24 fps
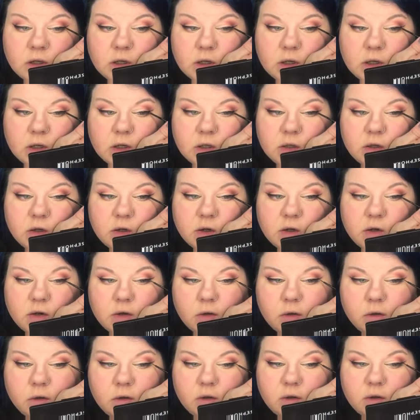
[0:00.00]

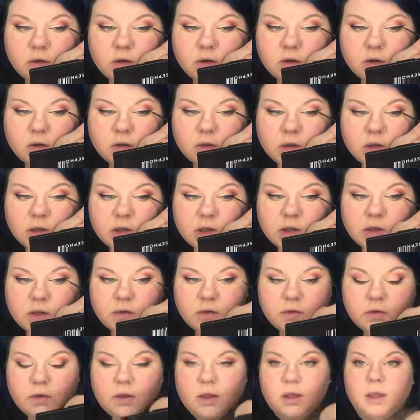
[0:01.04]
Others it's like
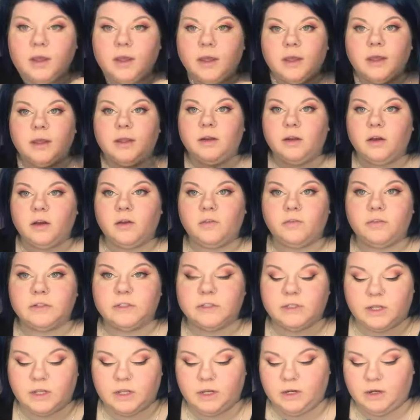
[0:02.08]
this, and all of a
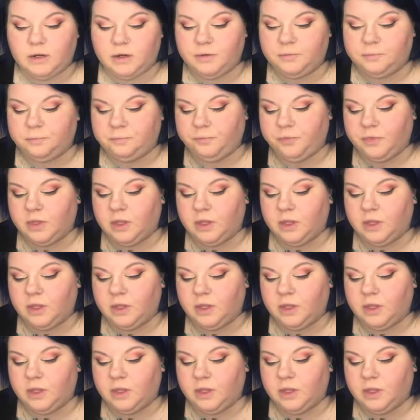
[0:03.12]
sudden